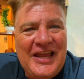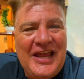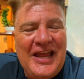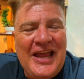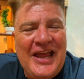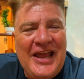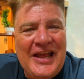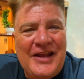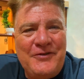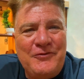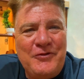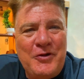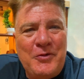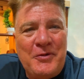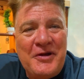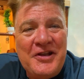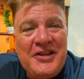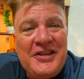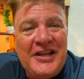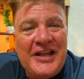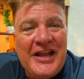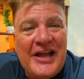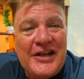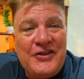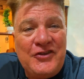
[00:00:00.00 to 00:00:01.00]
And we
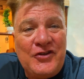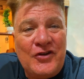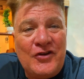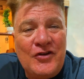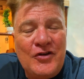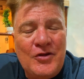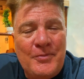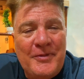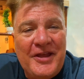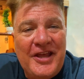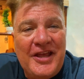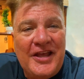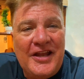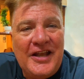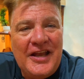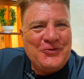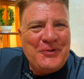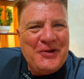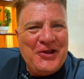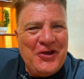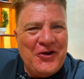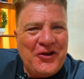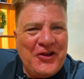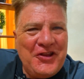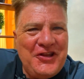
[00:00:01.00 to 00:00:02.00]
went to that tournament. So
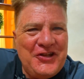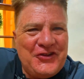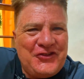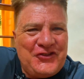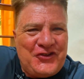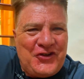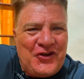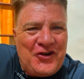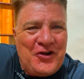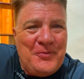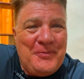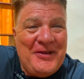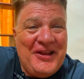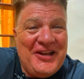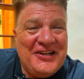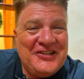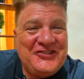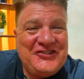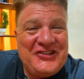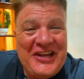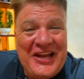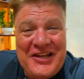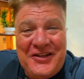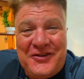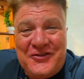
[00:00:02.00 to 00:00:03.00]
we go to this tournament in
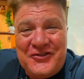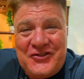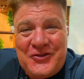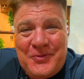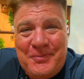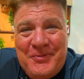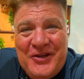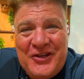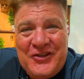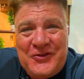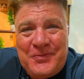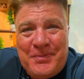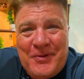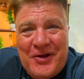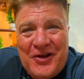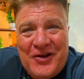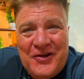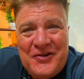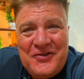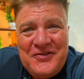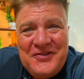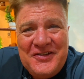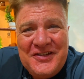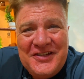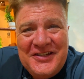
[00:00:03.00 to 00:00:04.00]
San Luis
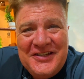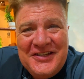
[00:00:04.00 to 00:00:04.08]
Obispo